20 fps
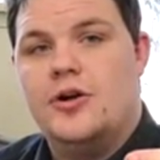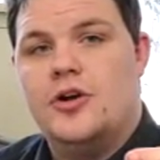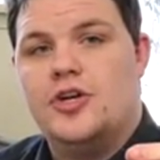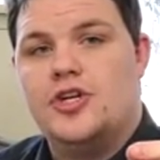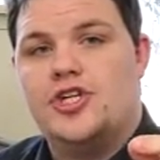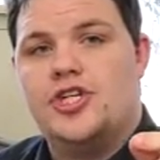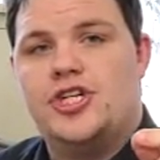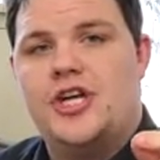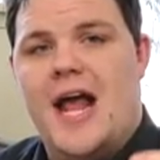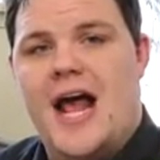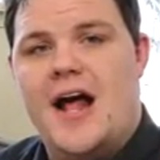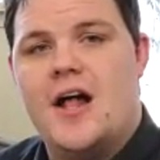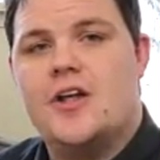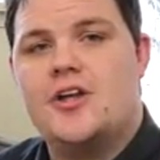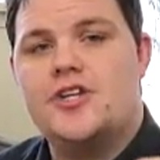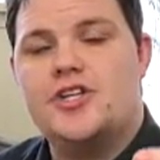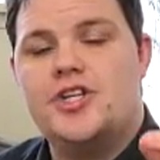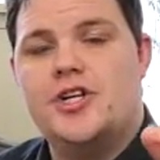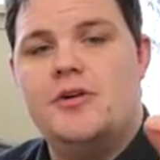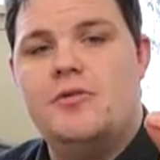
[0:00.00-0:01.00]

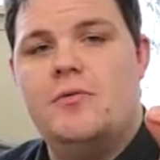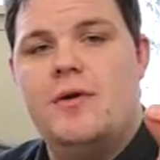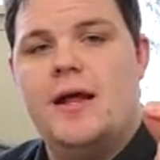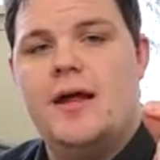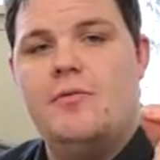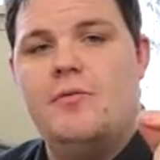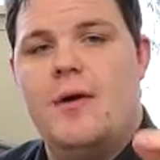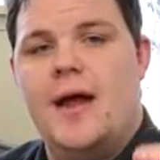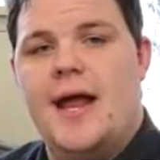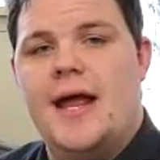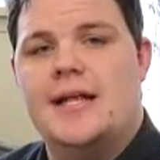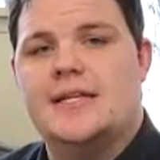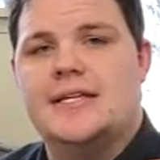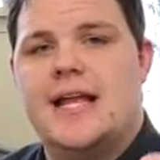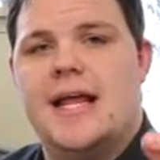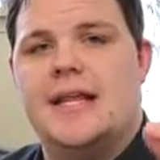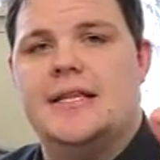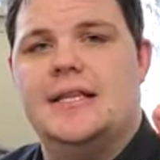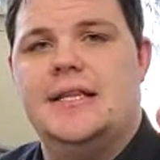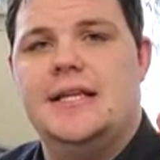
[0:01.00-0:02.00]
challenge you in ways
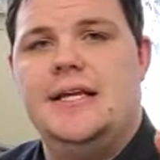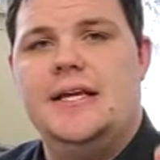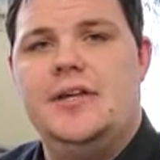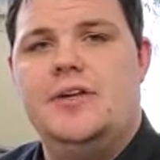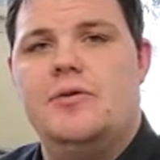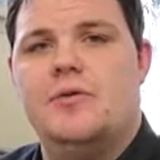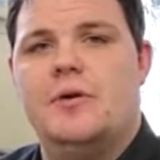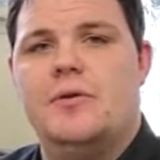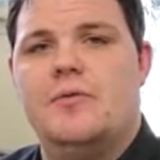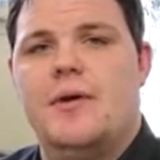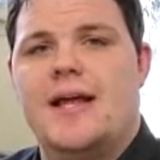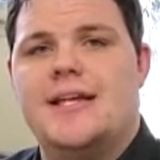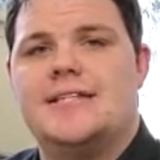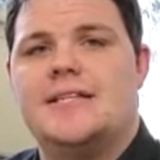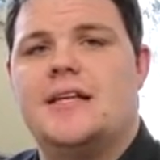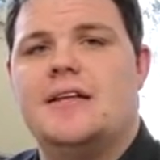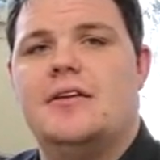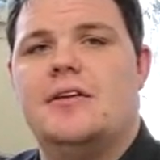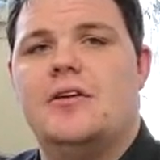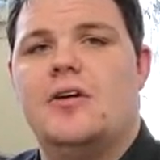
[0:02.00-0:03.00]
and lead you in ways
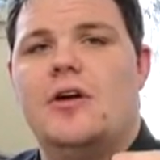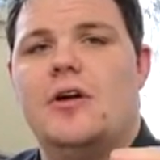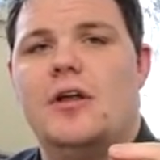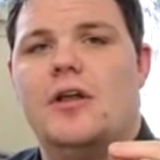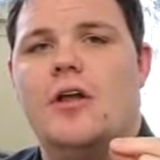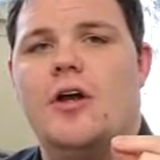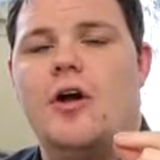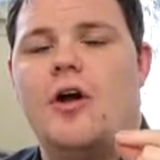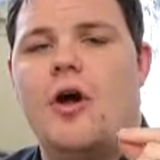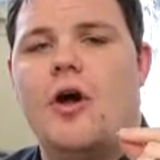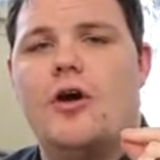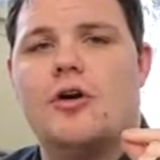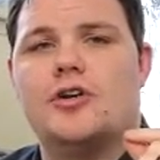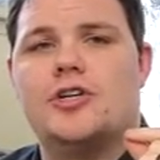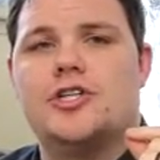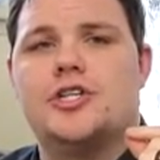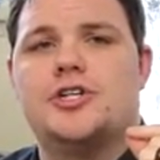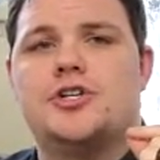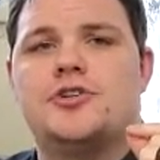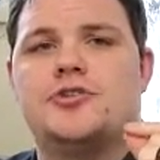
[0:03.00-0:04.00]
that are
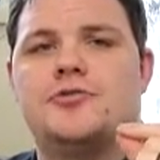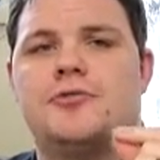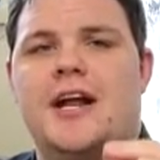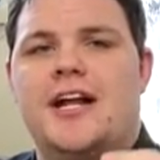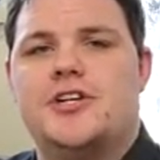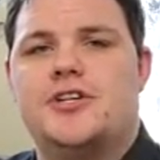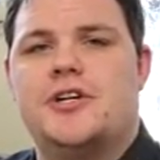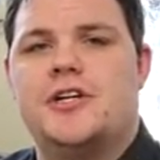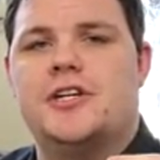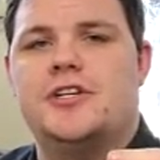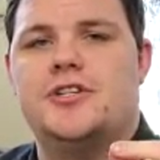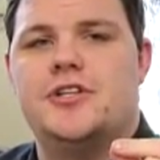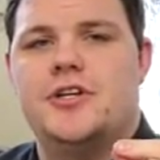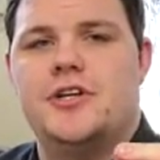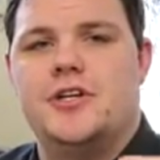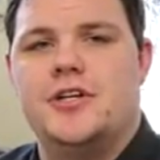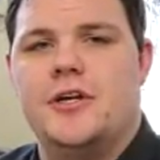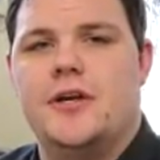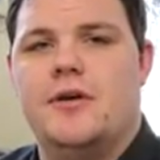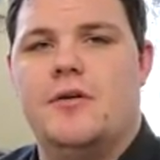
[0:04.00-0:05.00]
stretching to
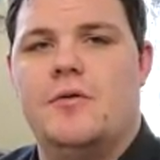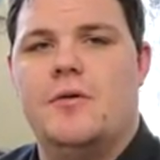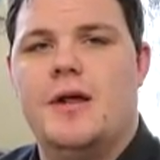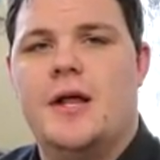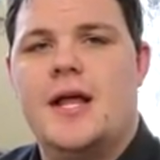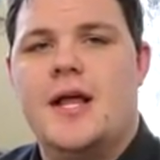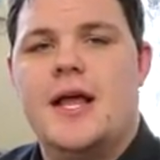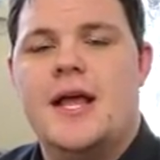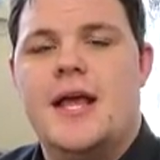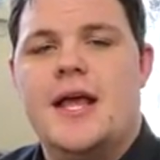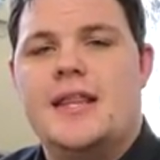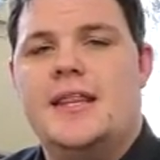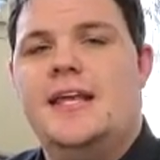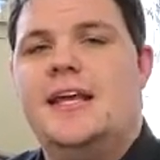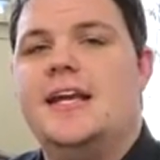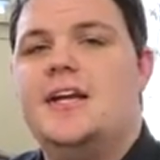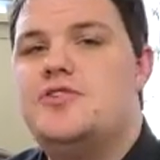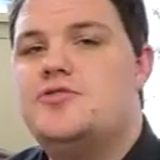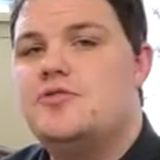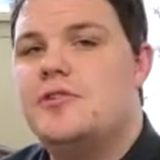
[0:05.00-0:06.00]
you. The
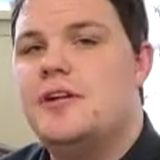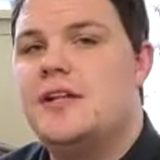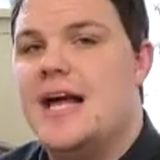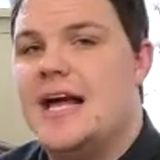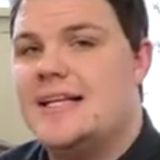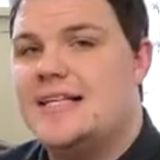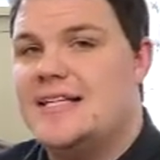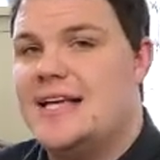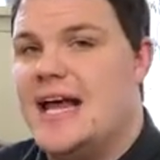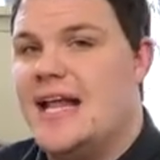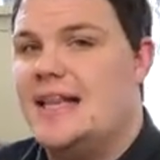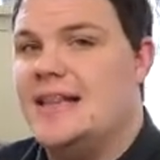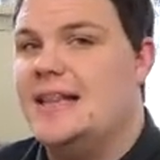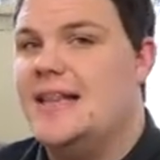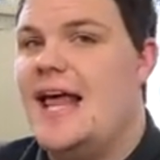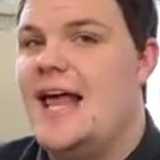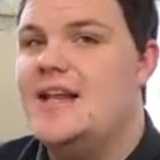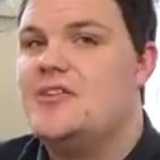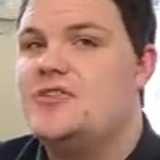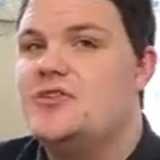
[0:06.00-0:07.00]
Israelites got
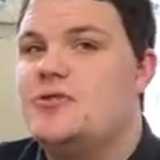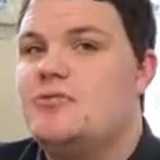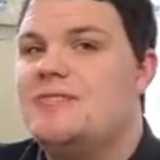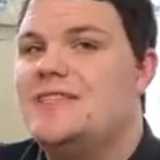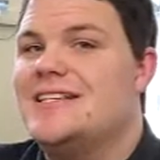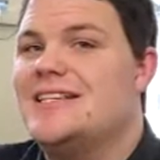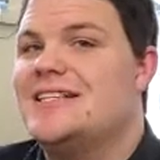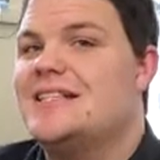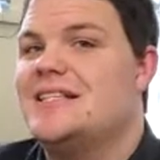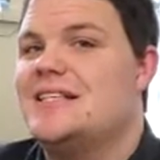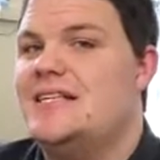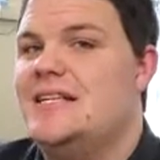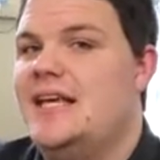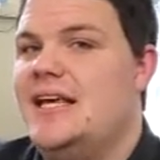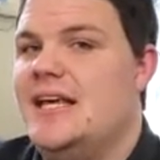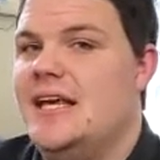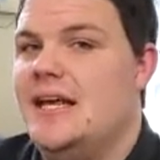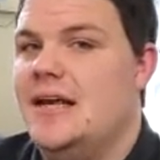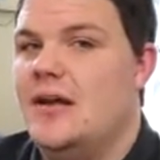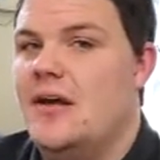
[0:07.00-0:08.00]
led to the
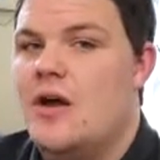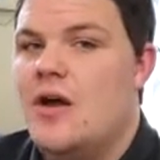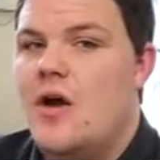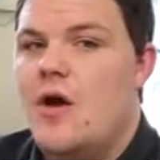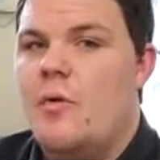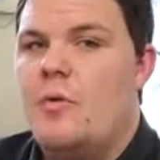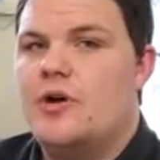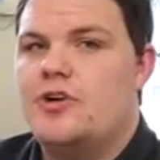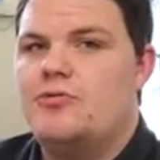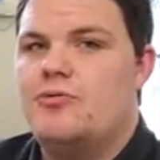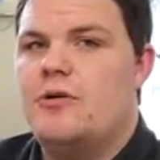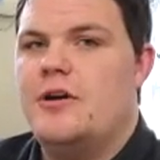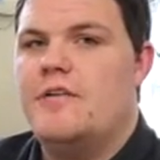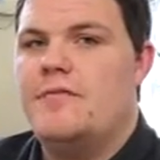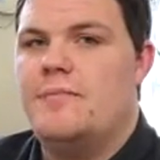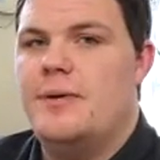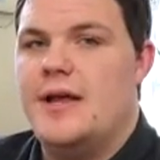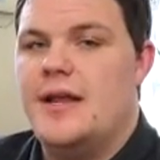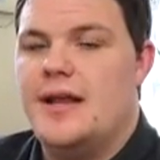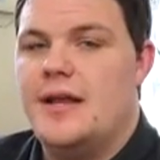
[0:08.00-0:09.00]
sea, which would have
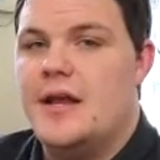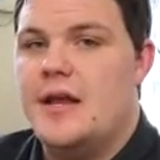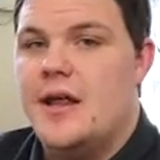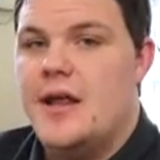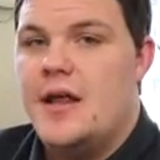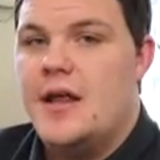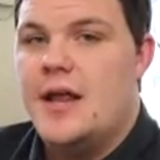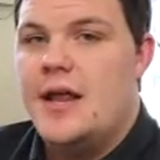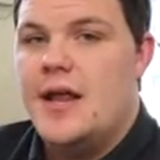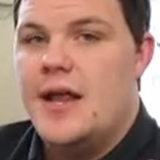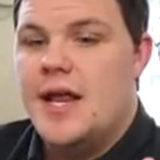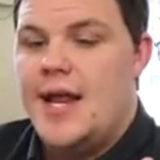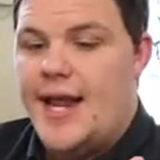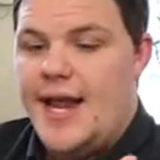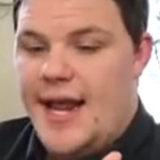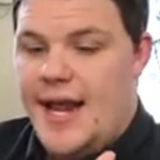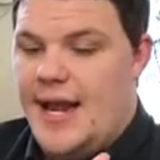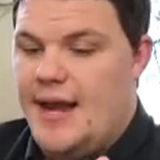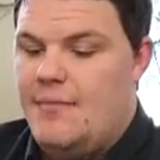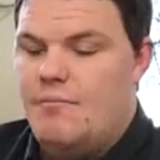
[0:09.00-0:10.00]
been,
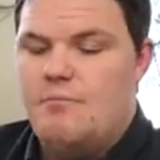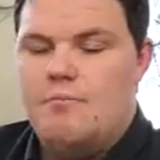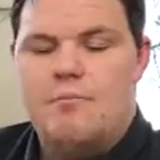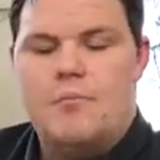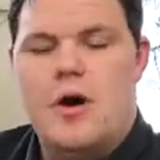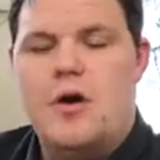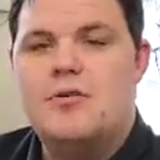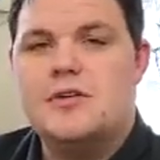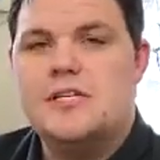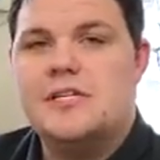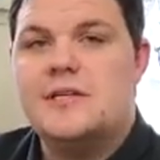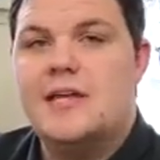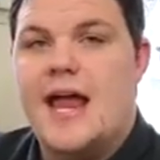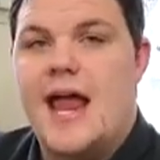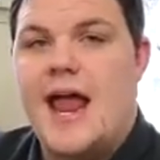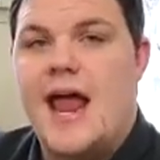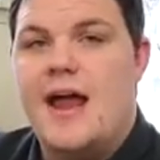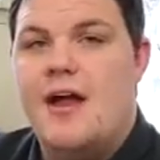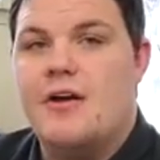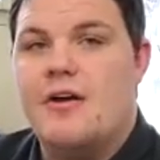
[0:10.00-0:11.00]
in most
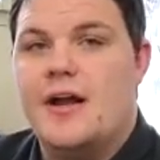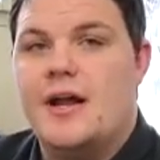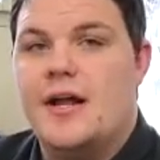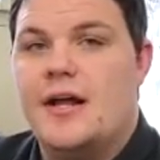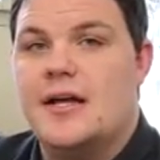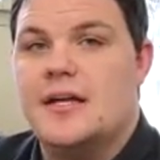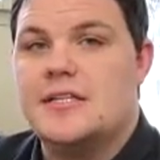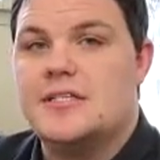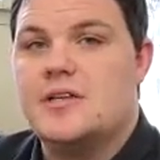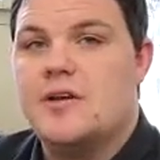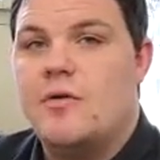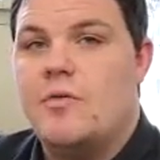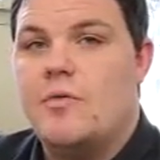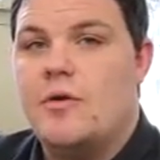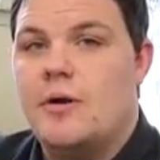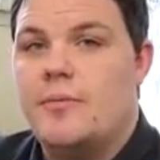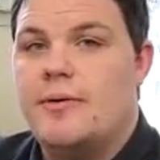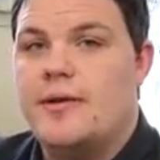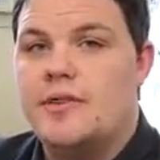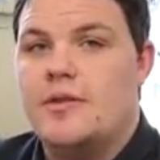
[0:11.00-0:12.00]
areas, would
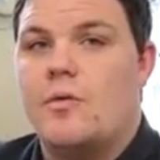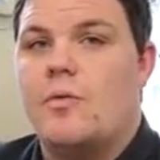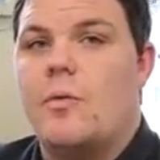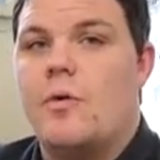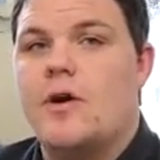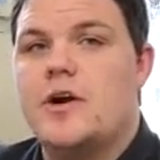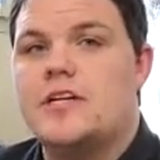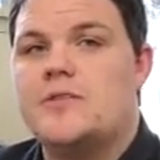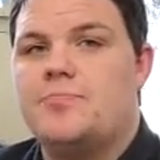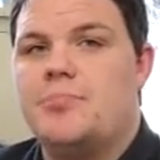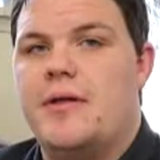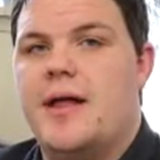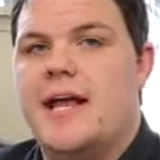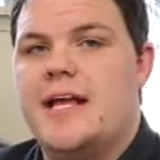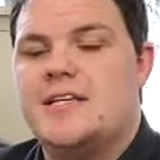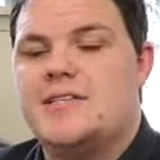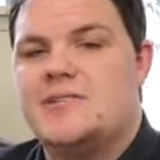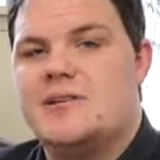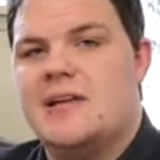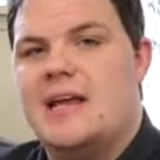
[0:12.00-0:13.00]
have been the worst
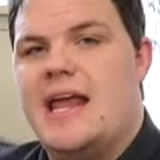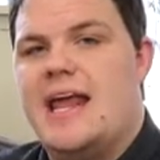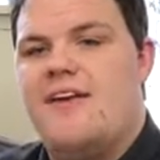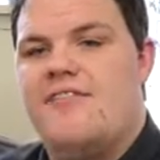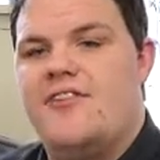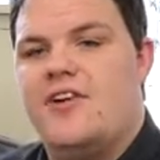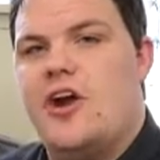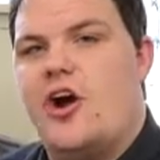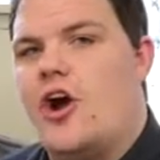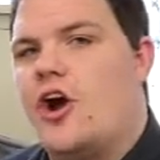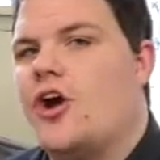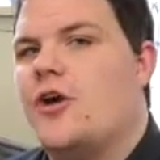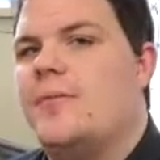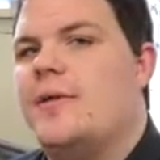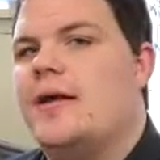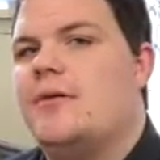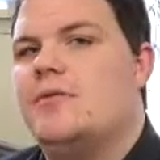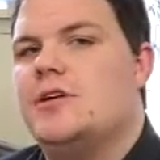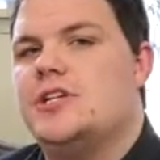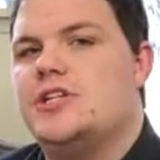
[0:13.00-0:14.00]
place if an
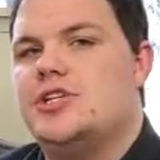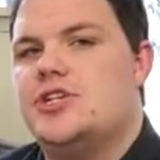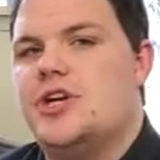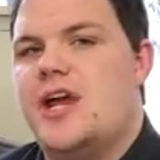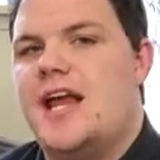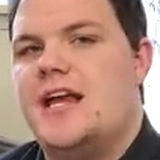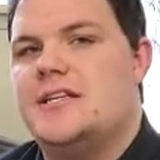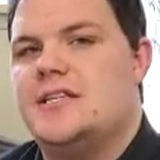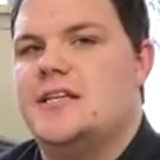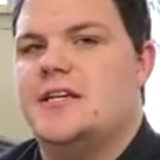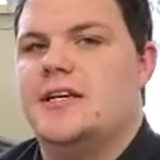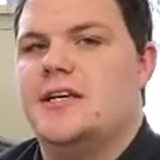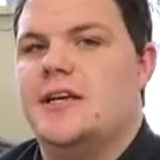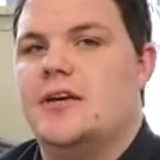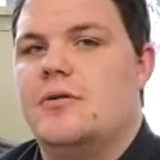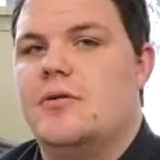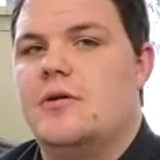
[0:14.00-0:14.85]
army was chasing you.